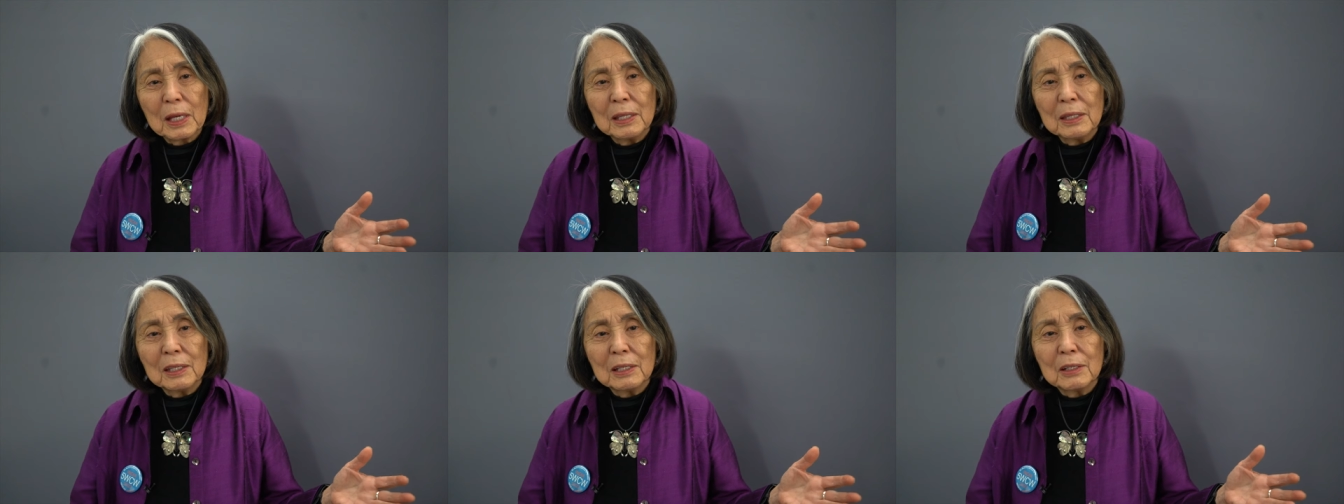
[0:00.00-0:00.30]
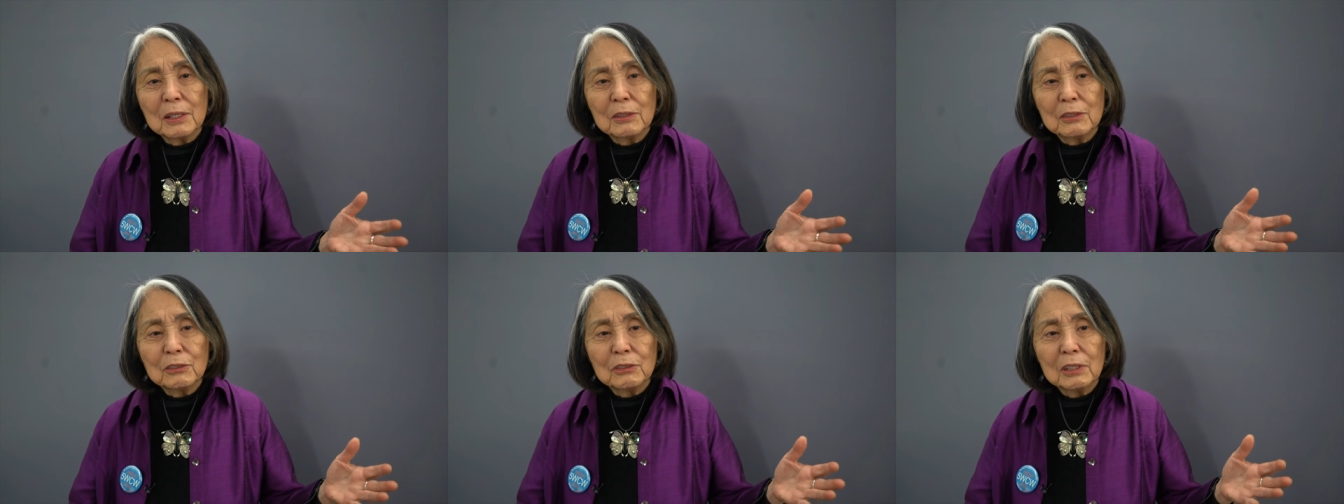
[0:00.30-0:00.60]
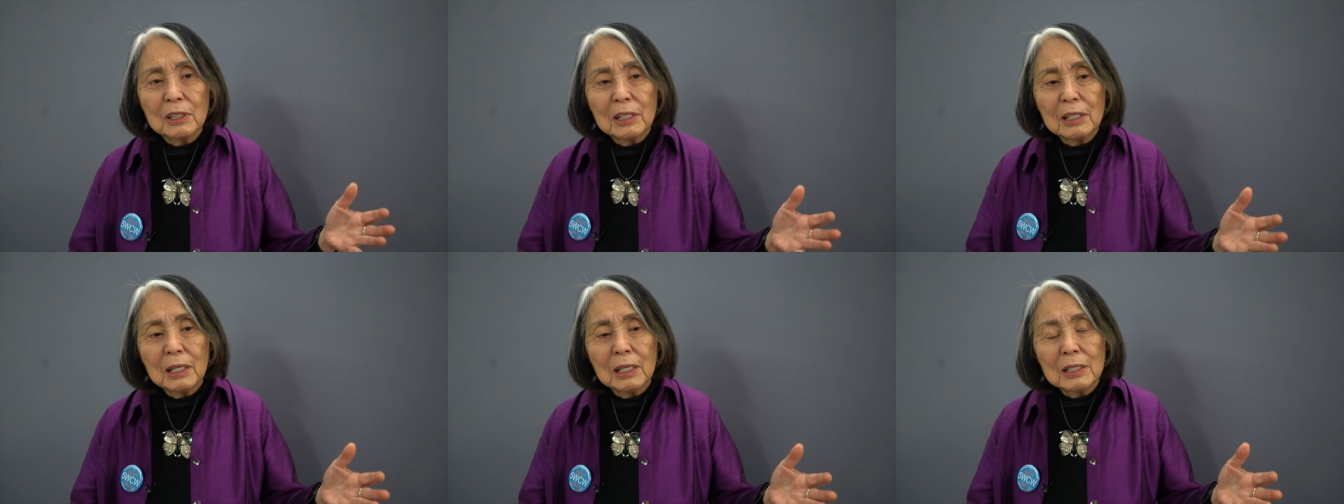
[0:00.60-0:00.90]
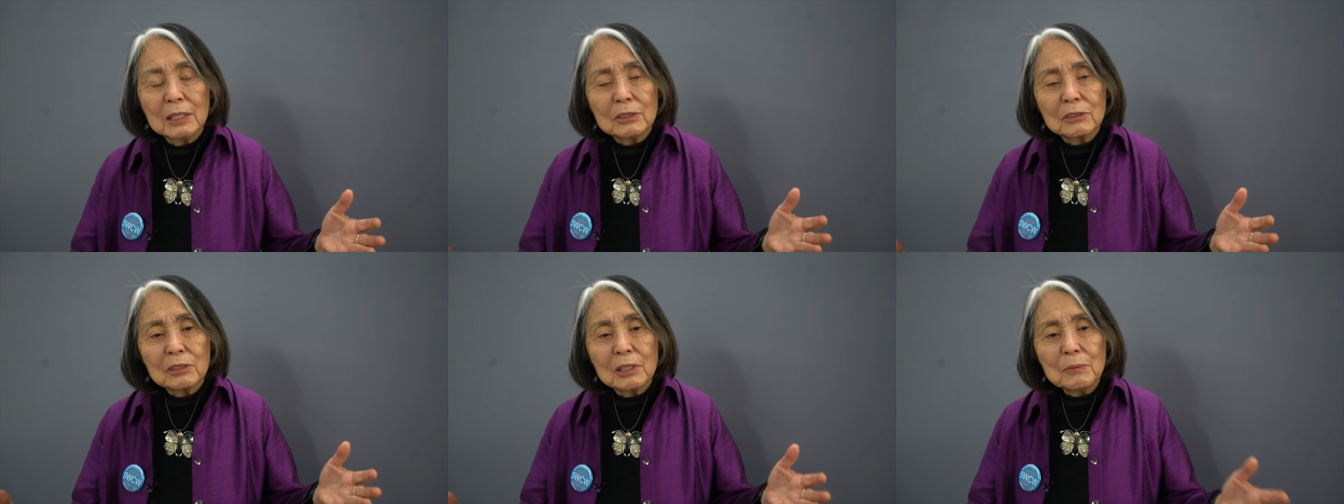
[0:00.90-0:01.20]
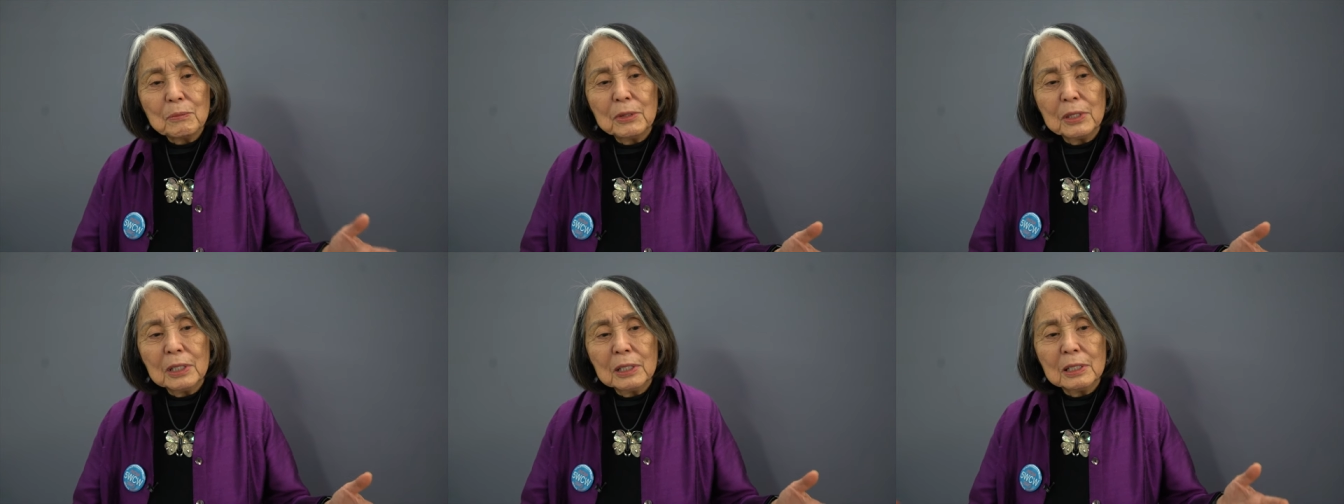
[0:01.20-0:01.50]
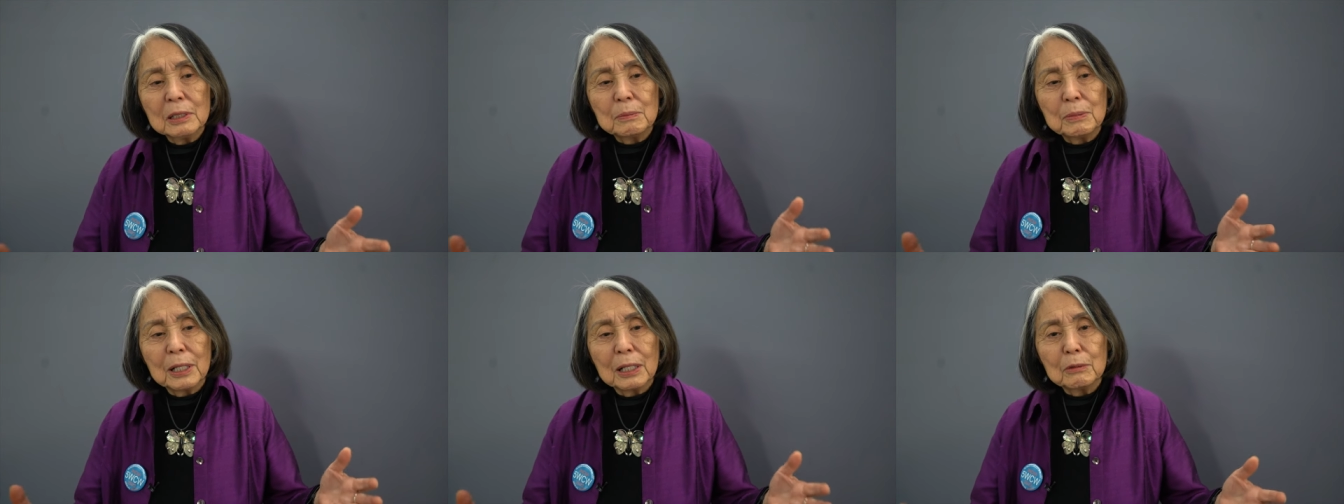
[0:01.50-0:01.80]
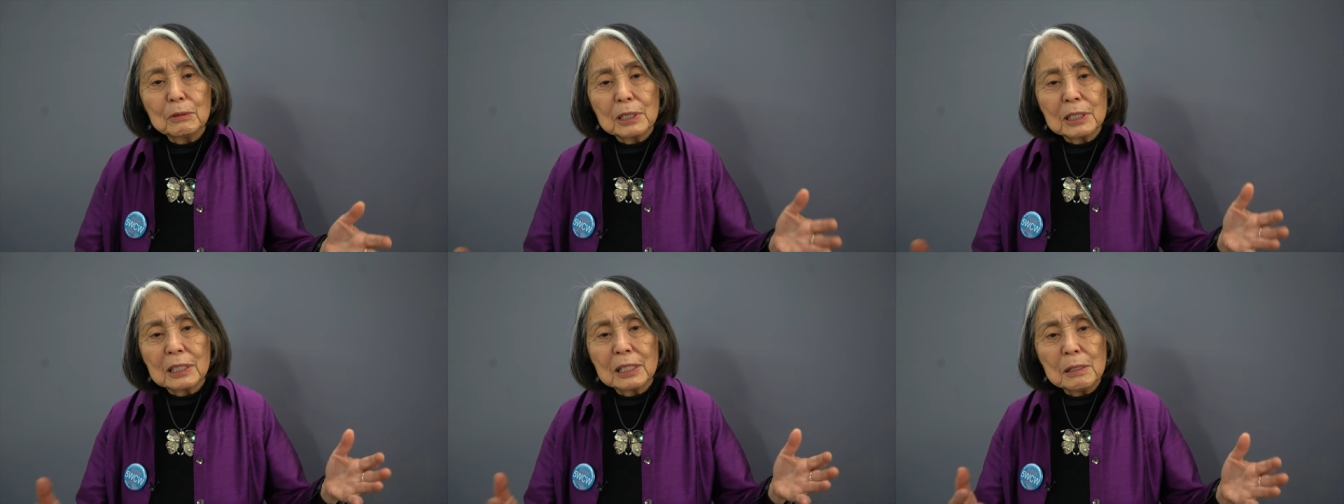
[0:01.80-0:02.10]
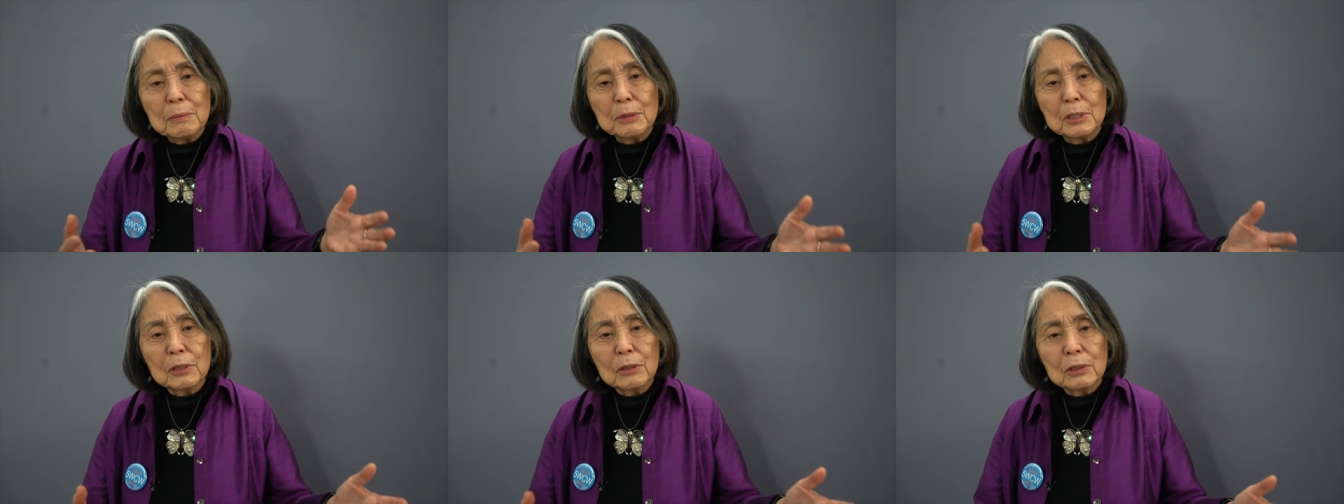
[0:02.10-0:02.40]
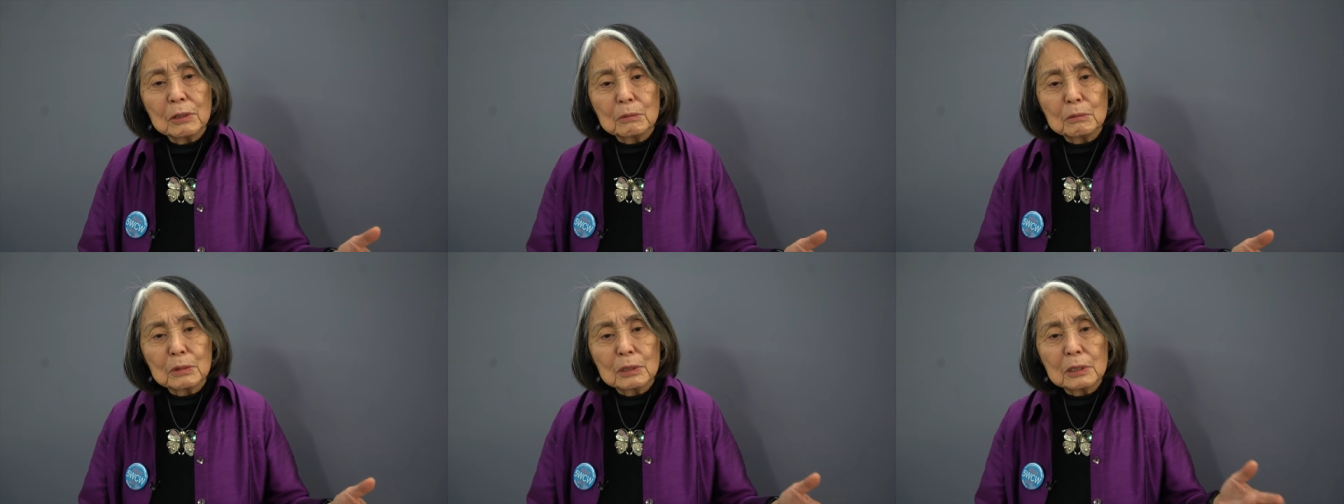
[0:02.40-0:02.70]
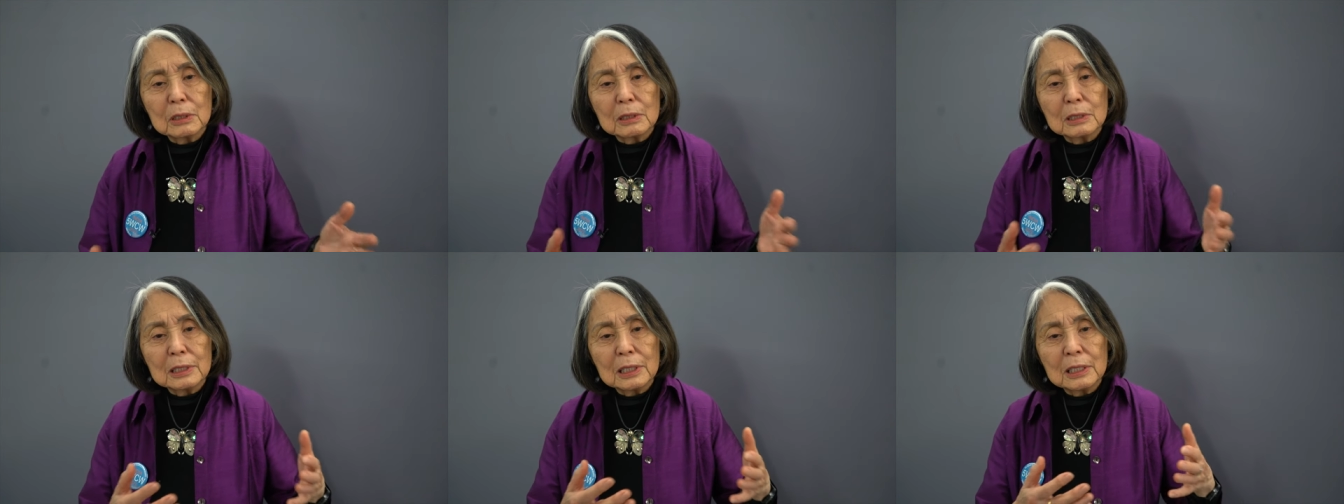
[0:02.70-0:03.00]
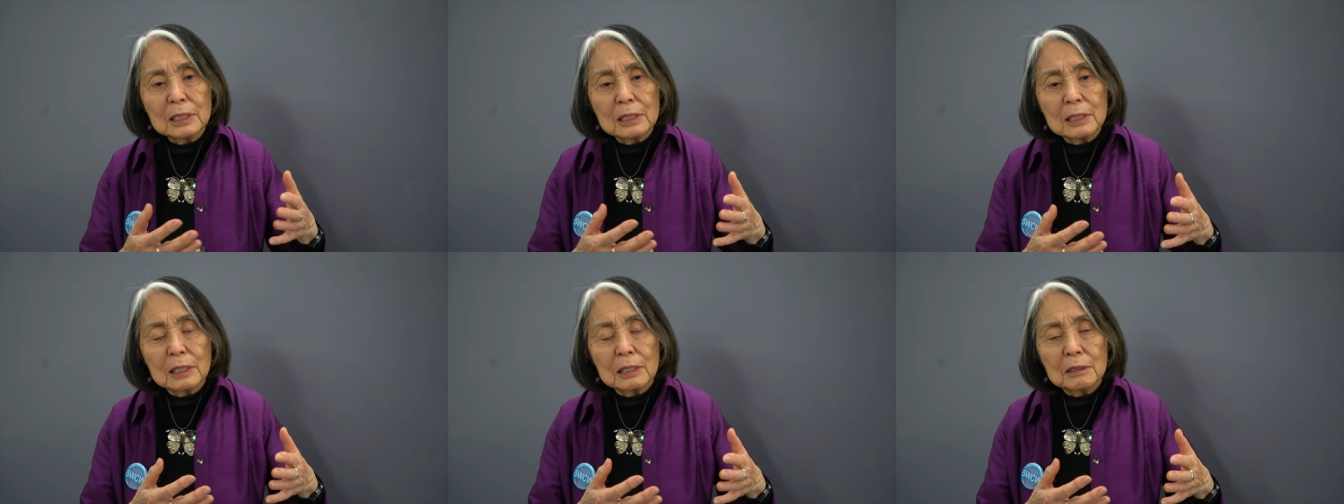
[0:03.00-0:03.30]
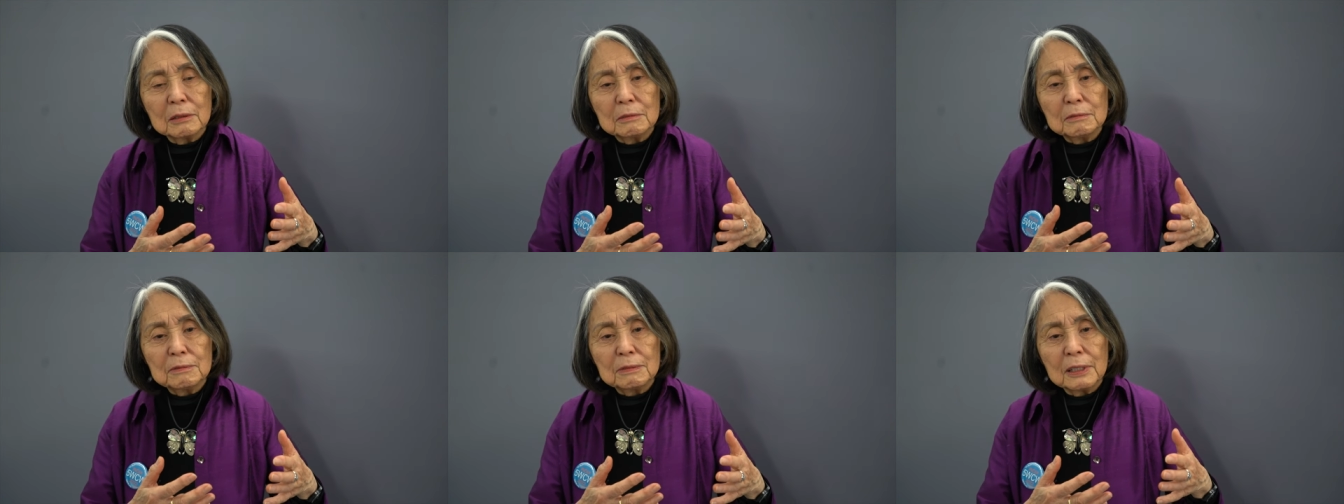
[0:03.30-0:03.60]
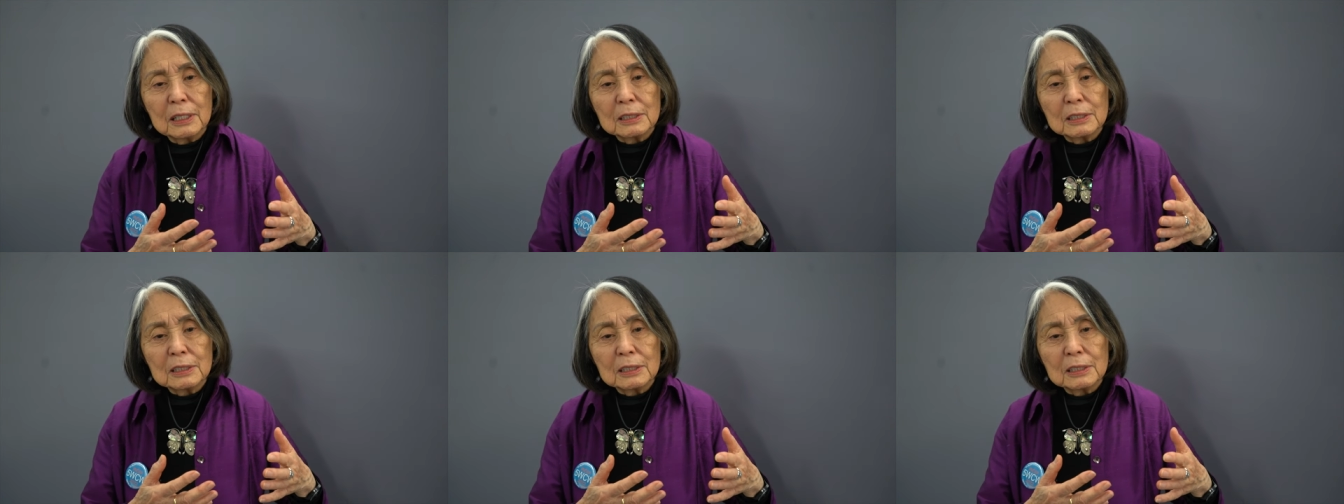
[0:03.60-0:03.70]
And there's something about we came into the world in a,